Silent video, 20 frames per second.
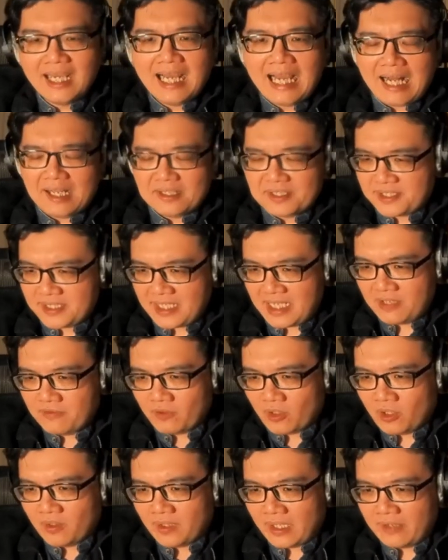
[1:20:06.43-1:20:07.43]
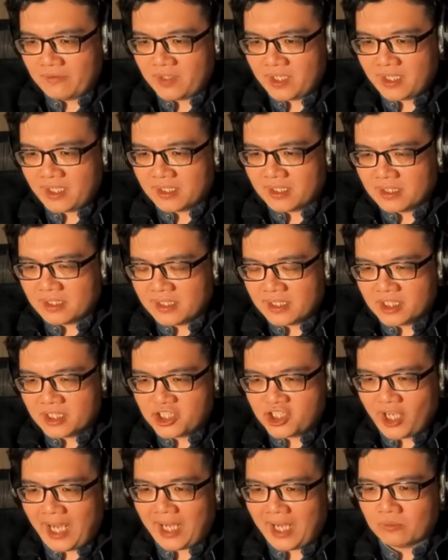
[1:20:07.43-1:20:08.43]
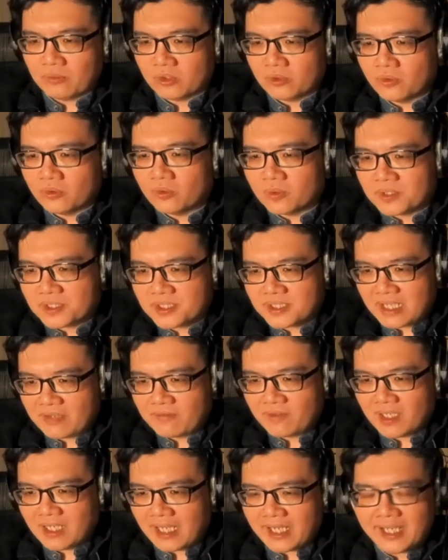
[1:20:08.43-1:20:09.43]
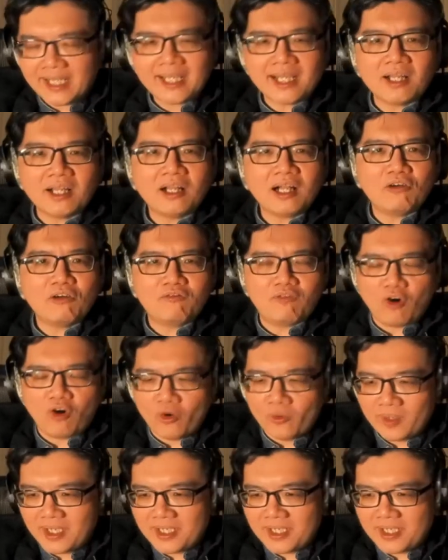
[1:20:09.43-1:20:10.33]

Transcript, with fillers: I'll mm-hmm. save all everything in the in the chat. We'll we'll save it and then I'll, yeah, and I'll you can